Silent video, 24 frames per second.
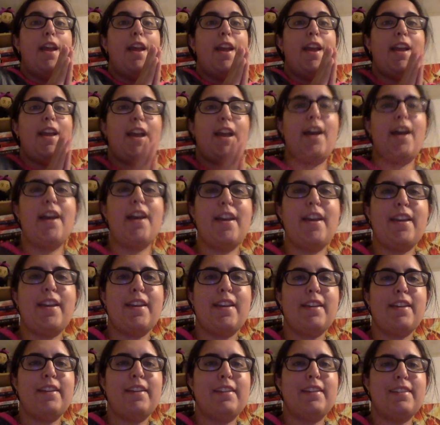Hey
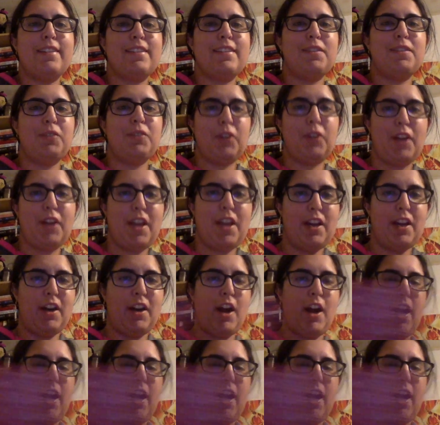guys, Lori here.